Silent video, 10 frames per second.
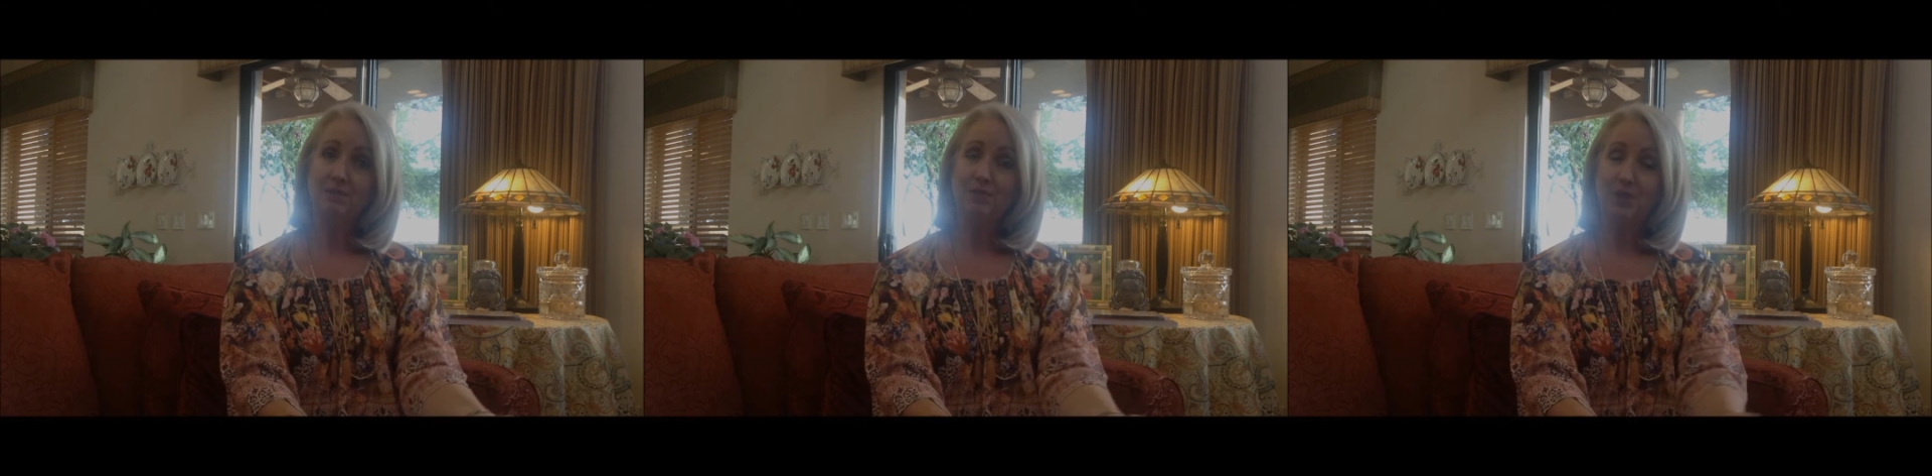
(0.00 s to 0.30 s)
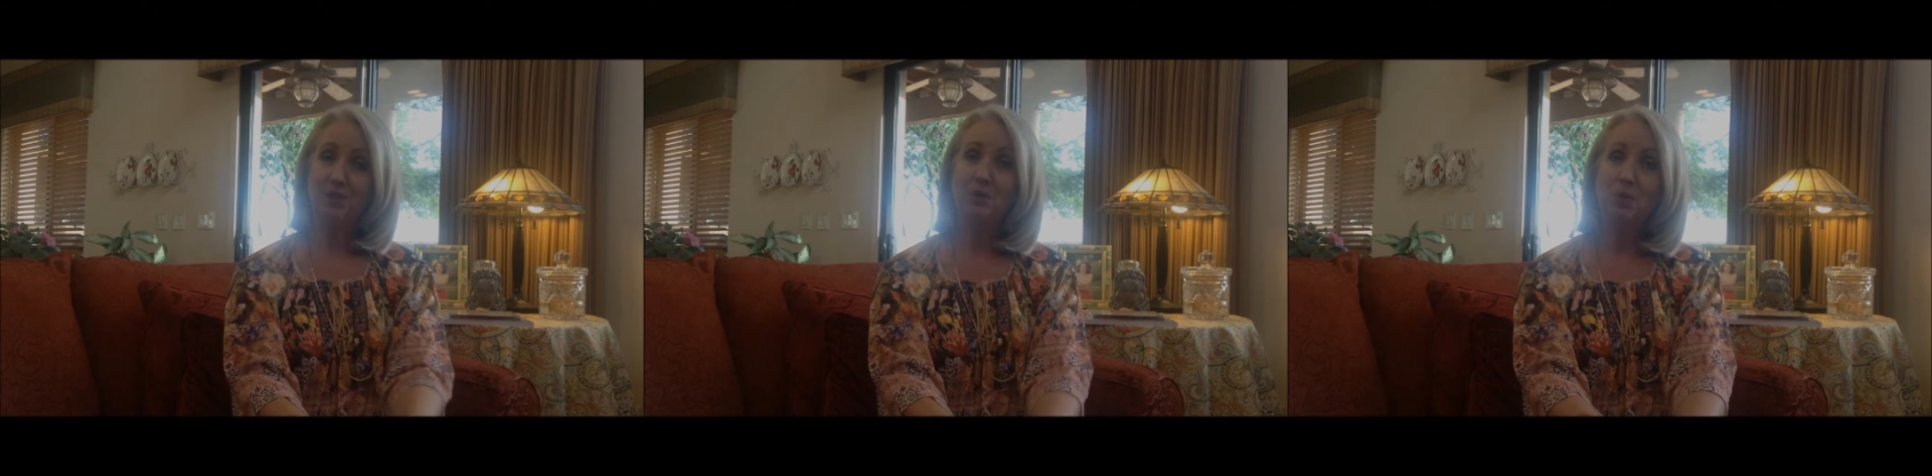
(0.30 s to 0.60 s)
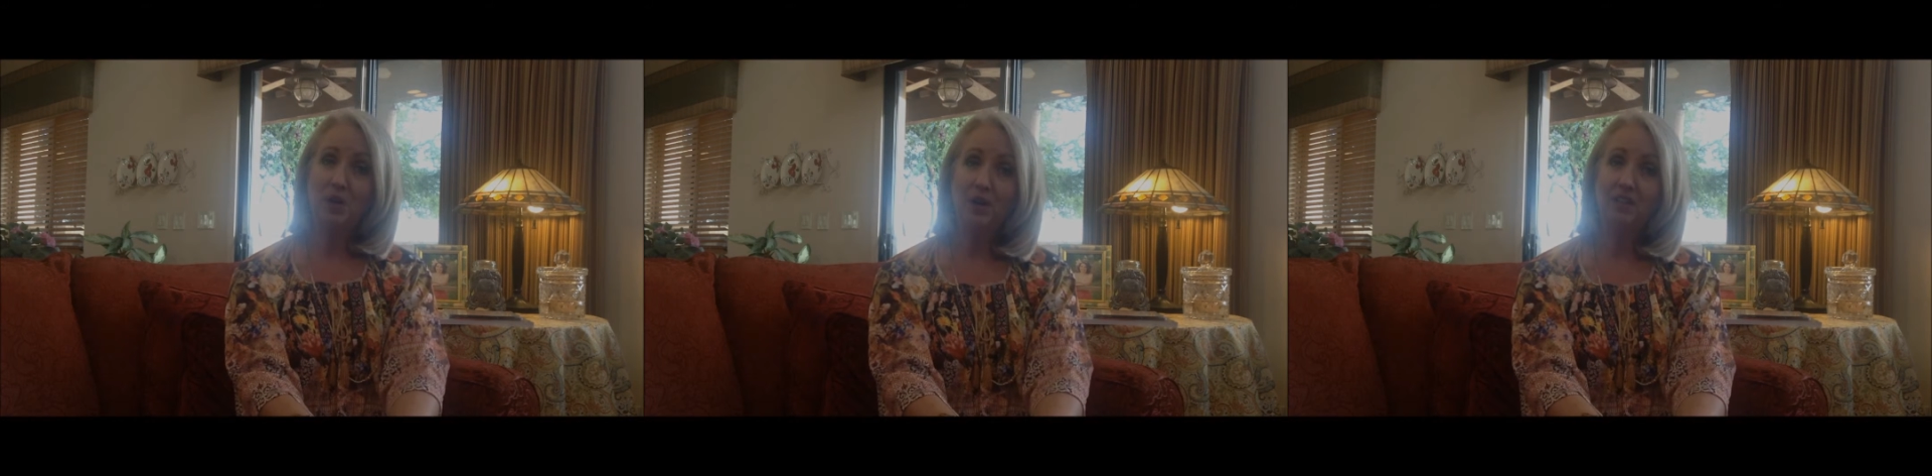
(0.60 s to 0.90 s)
for your
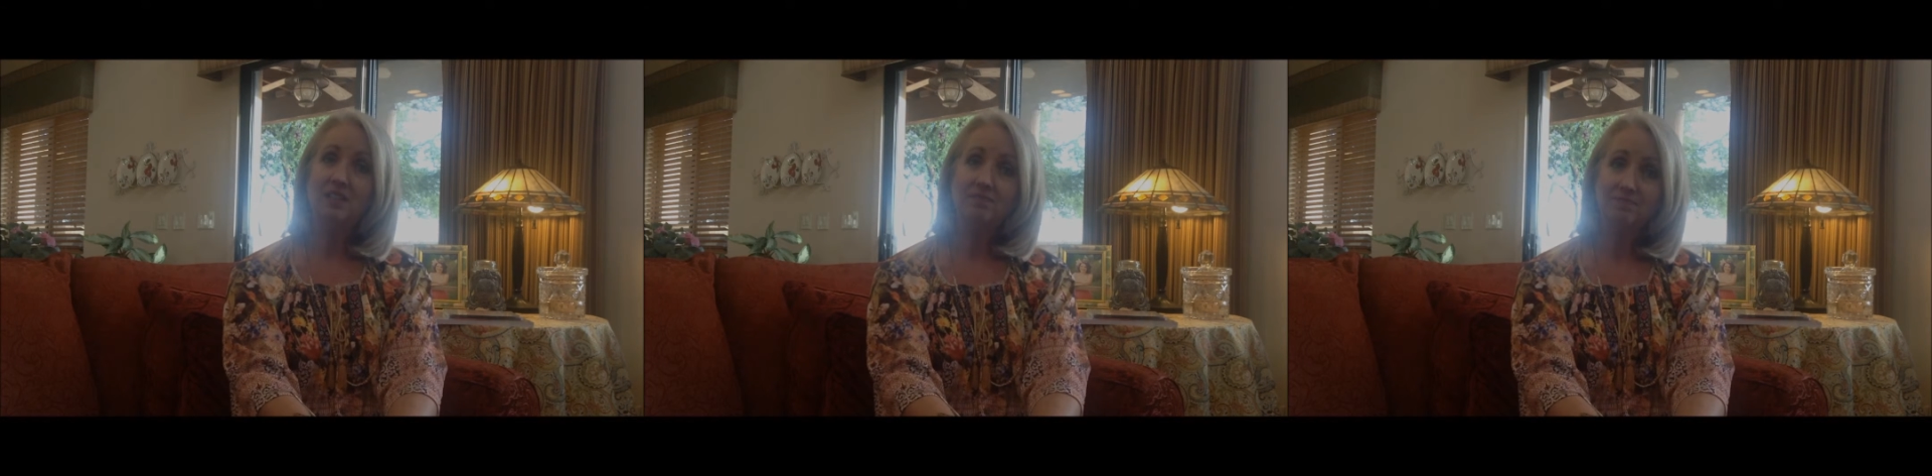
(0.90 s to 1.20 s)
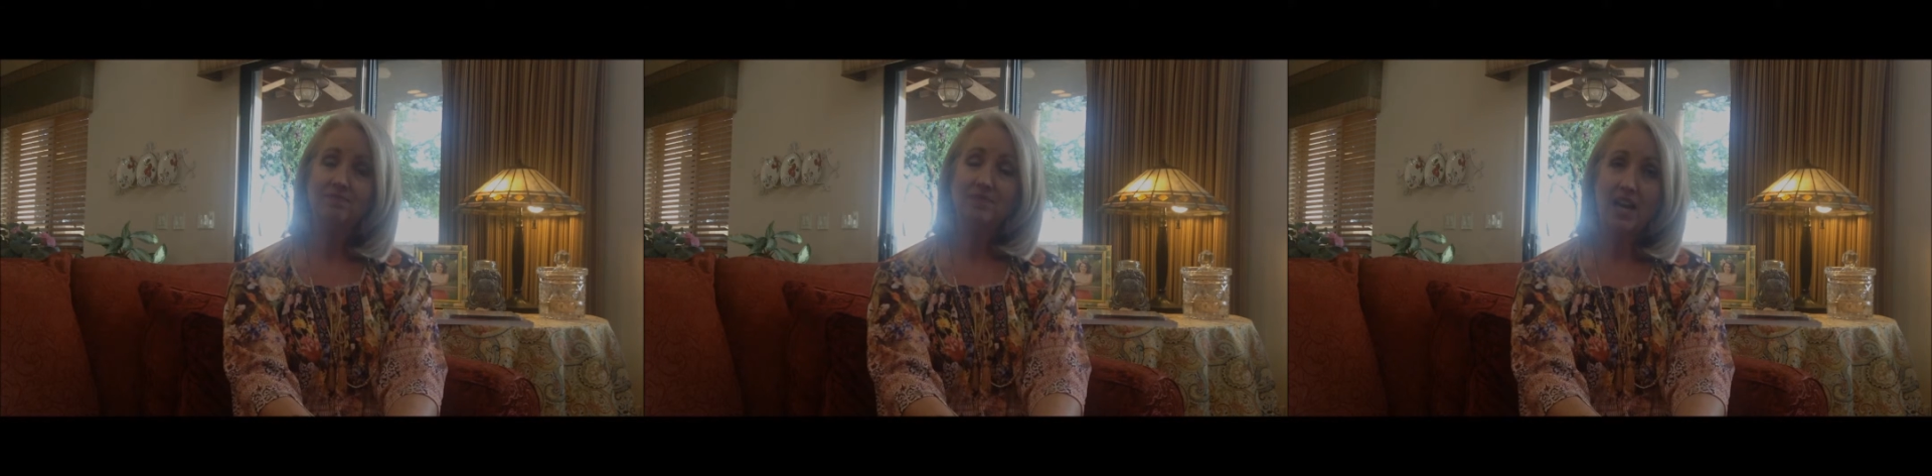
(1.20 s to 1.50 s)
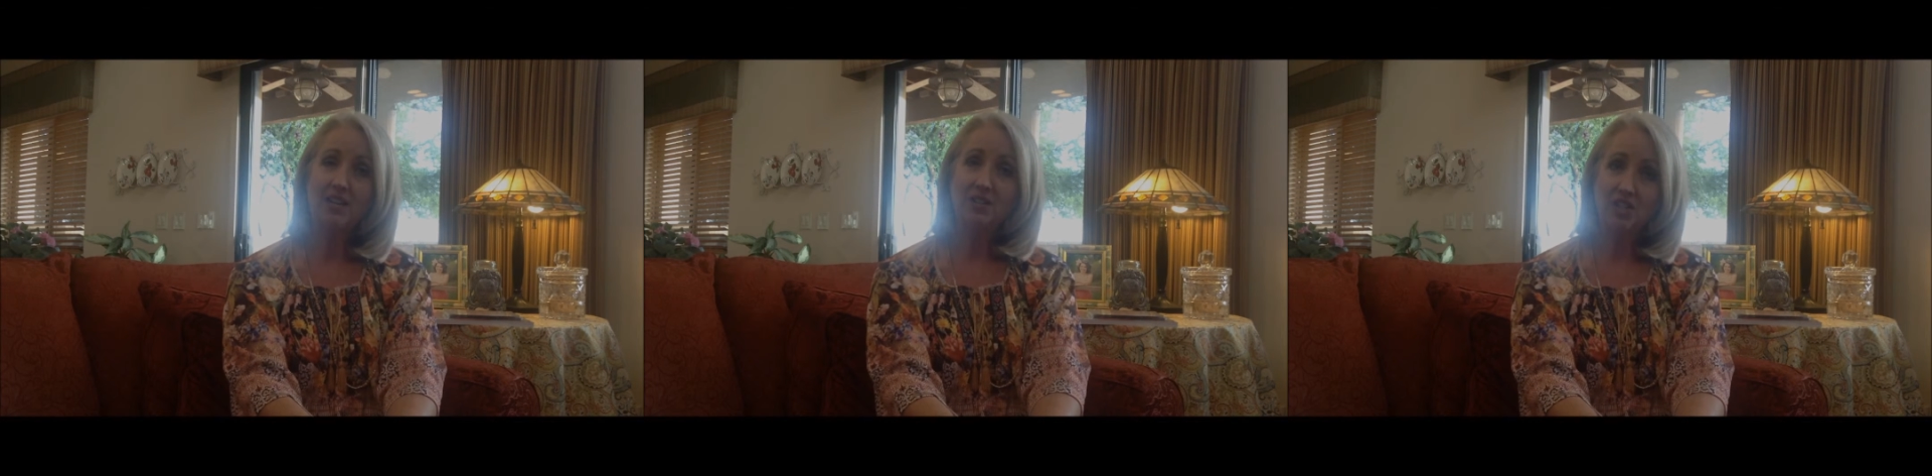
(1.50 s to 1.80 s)
work
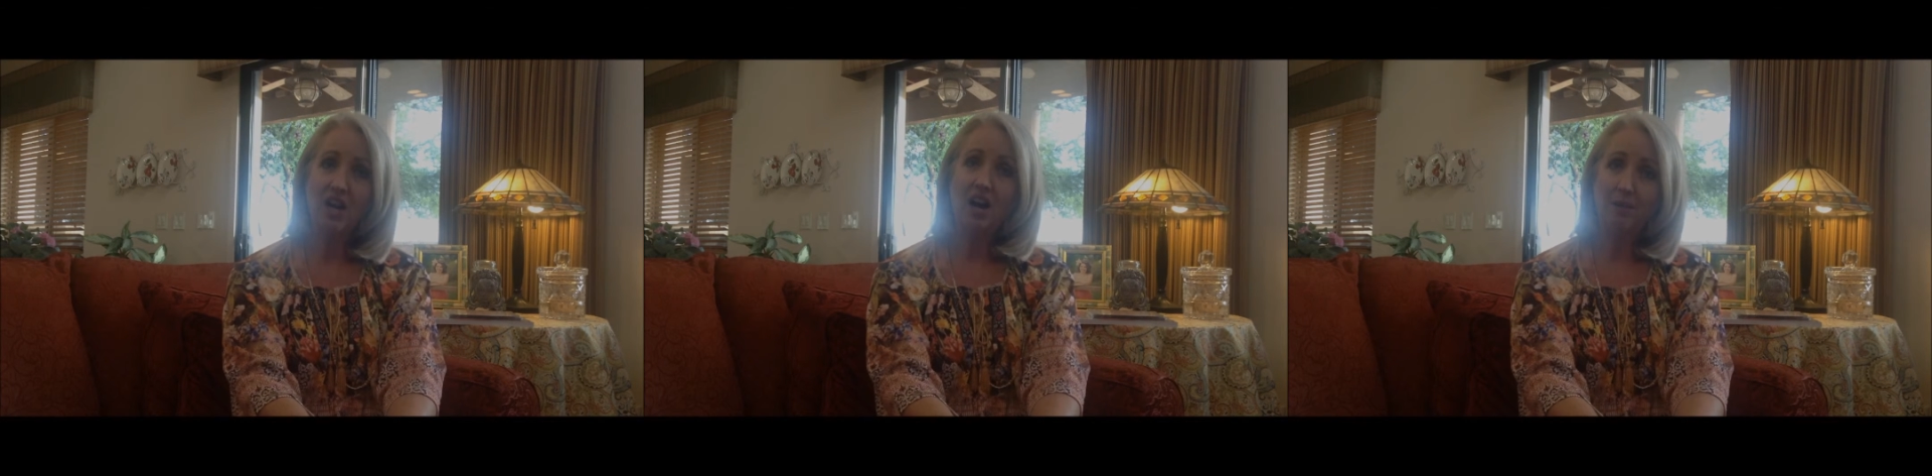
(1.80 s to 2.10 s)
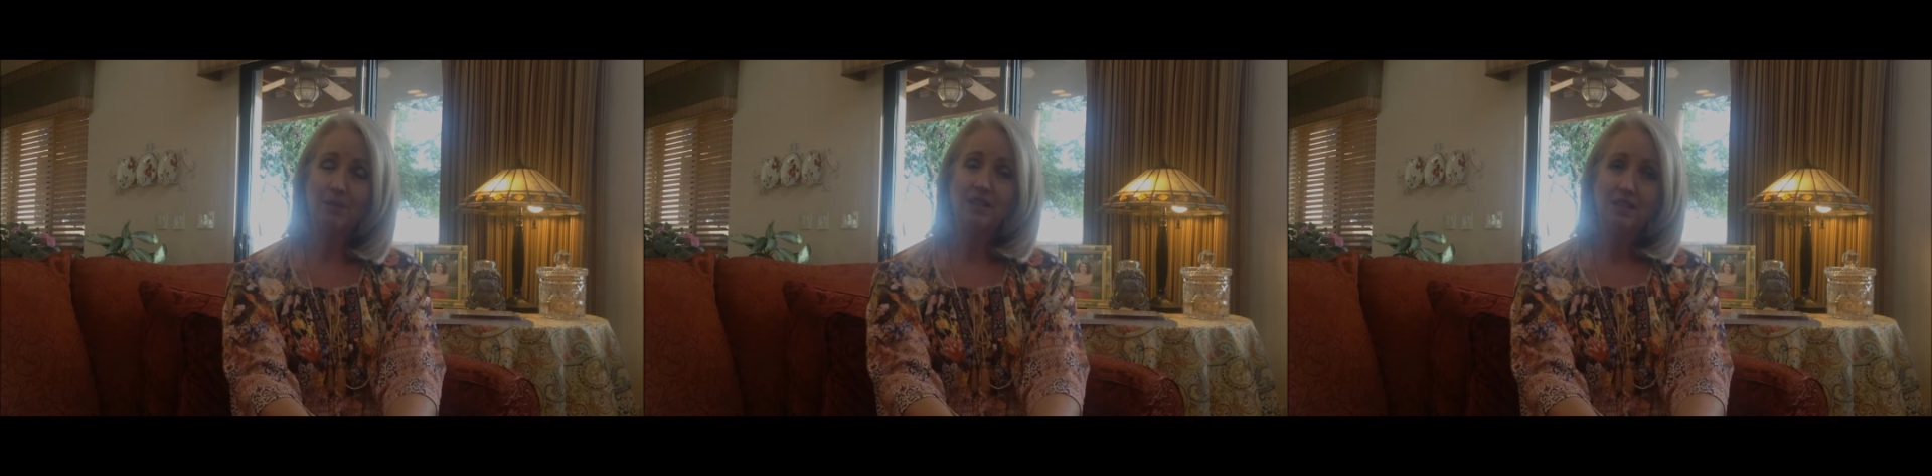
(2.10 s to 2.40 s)
at your job.